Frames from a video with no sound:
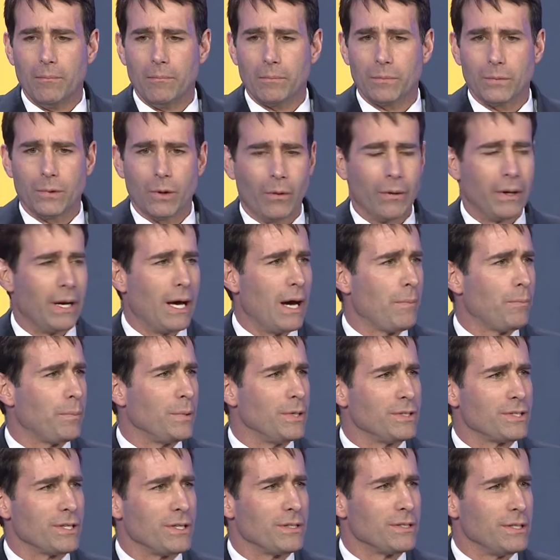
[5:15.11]
growing up,
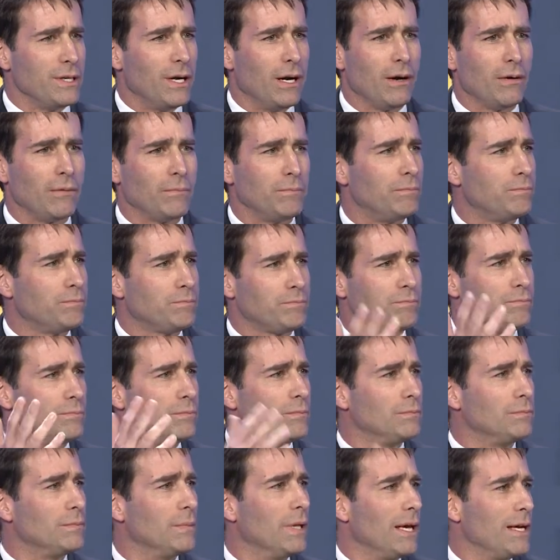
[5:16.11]
he says, you know,
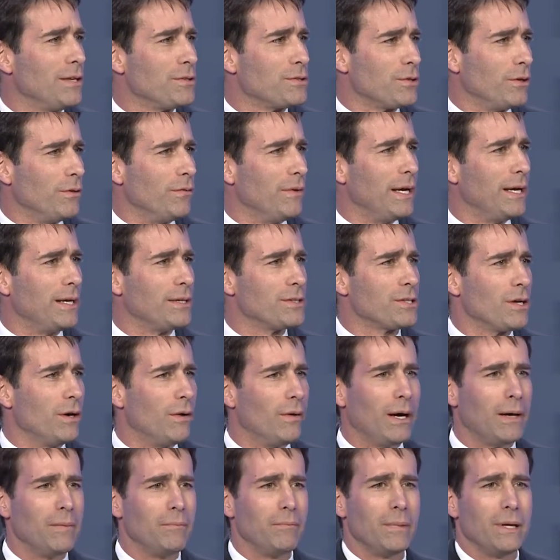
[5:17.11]
land surveying.
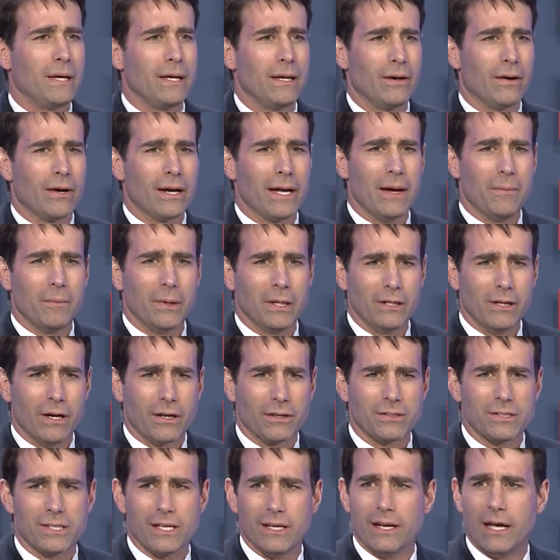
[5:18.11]
So here I am, a
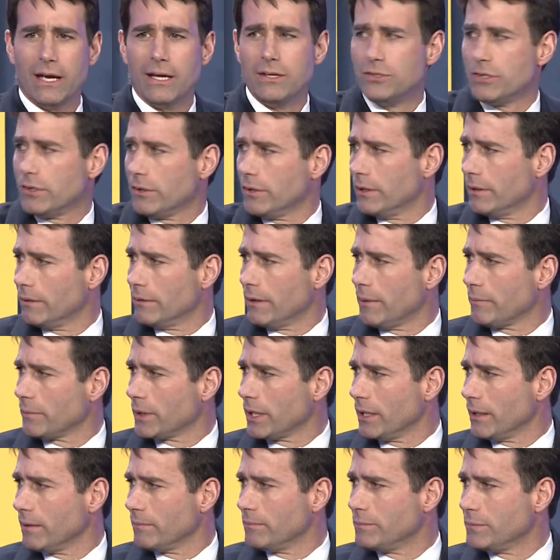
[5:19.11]
young teenager, and I'm
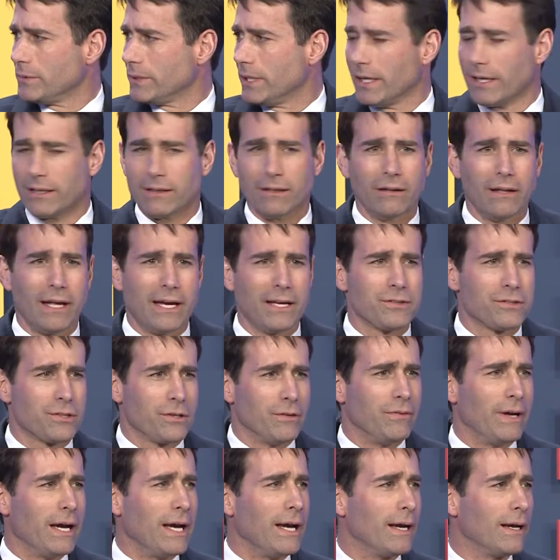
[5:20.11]
going to get into land
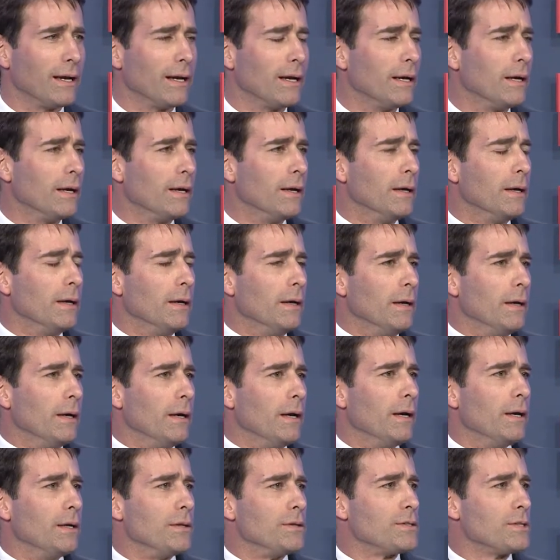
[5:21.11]
surveying.
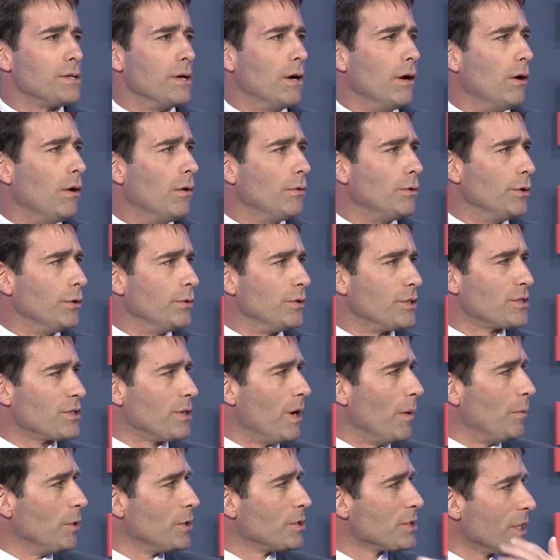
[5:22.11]
And so during the
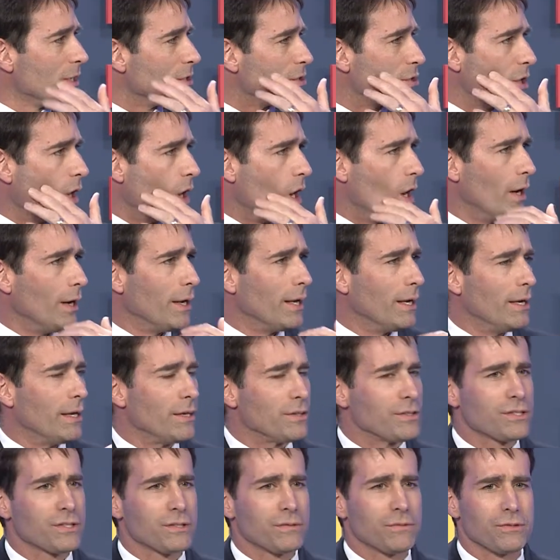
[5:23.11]
summers, I start, and
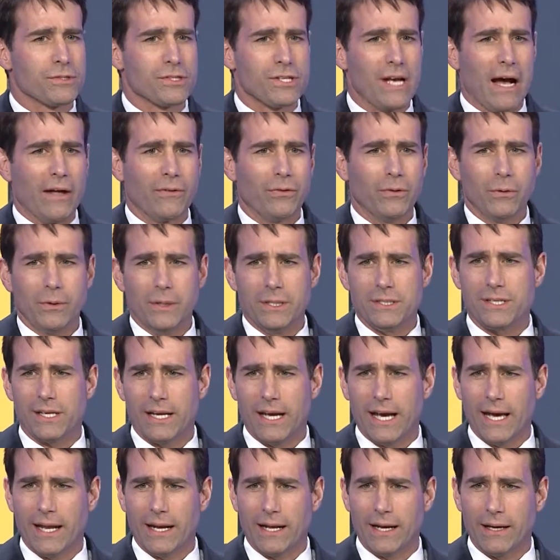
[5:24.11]
it's South
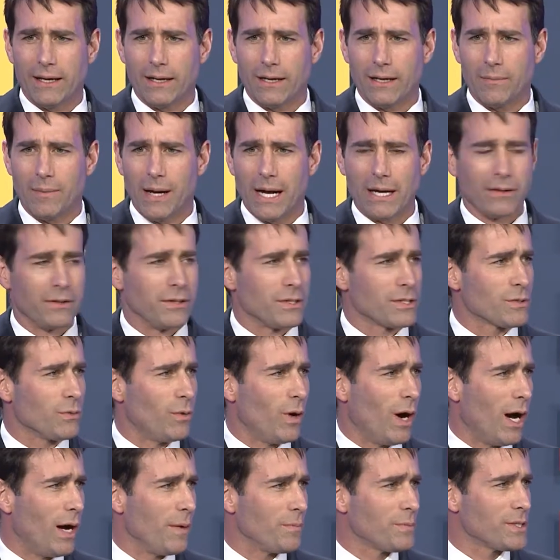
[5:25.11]
Louisiana, and I'm out in the
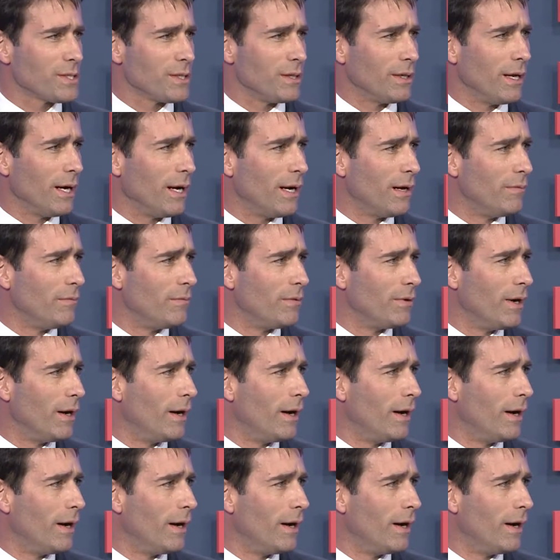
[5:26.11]
swamps, and I've